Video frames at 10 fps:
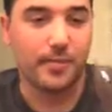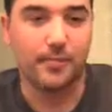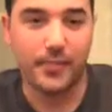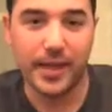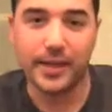
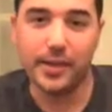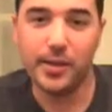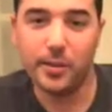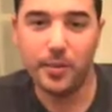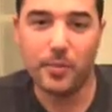I'm getting a
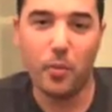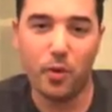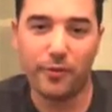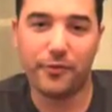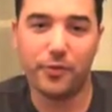little bit more
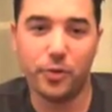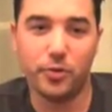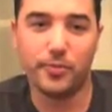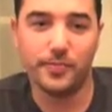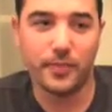
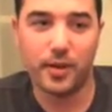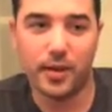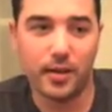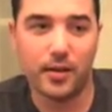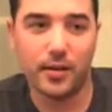fruit
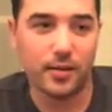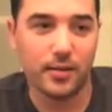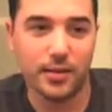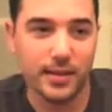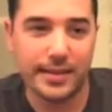
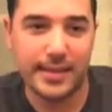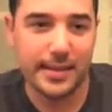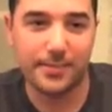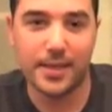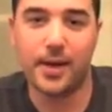
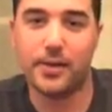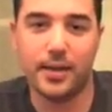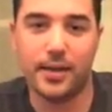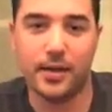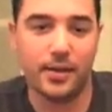deep down in there.